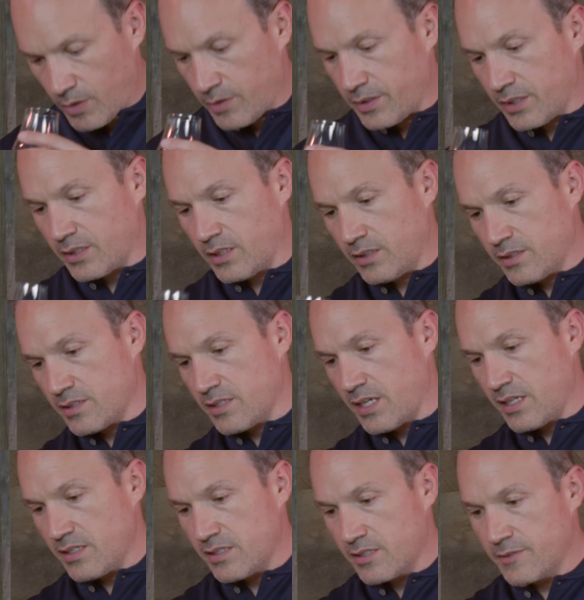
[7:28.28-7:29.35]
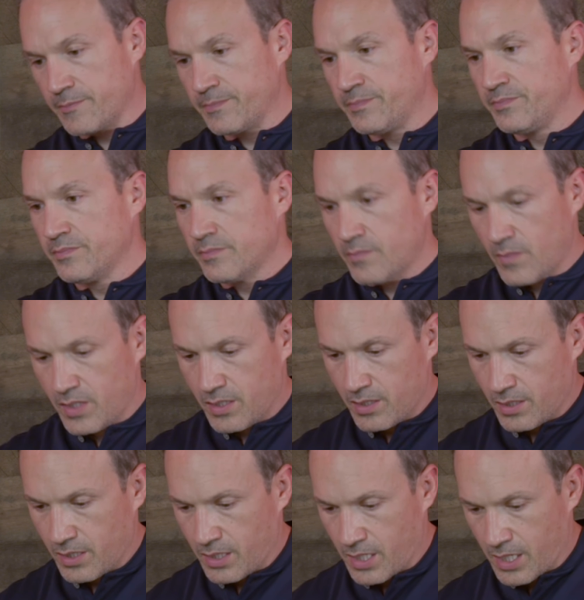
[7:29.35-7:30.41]
The color's nice.
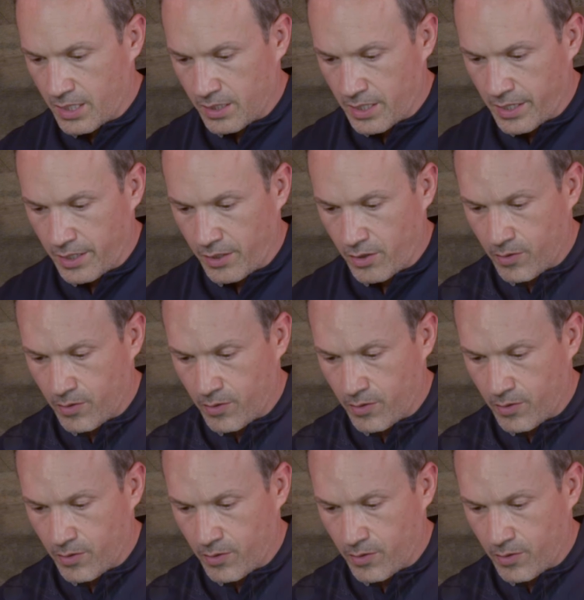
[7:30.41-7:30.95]
It's got like